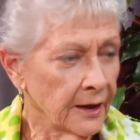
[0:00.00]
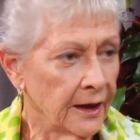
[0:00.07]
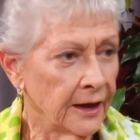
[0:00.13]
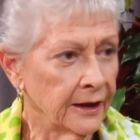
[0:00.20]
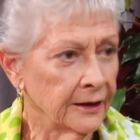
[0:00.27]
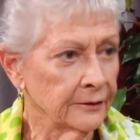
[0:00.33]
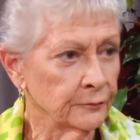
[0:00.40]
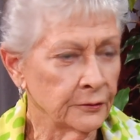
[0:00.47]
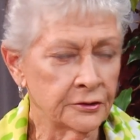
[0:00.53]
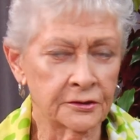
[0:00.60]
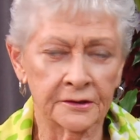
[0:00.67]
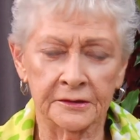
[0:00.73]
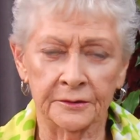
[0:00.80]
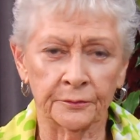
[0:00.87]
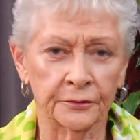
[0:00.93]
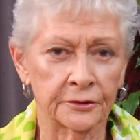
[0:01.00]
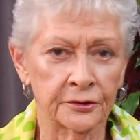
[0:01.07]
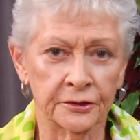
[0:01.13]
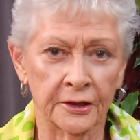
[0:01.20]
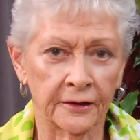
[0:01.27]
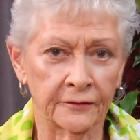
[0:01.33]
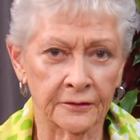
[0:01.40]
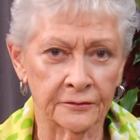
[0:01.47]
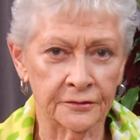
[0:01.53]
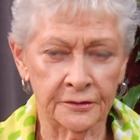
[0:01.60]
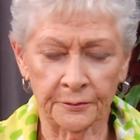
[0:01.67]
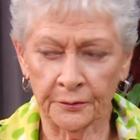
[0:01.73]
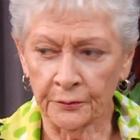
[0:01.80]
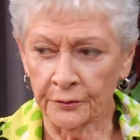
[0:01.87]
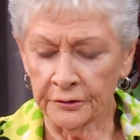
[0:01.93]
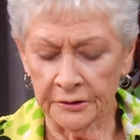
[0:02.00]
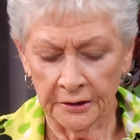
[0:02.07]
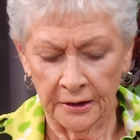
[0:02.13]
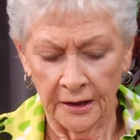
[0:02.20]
and we just appreciate their support.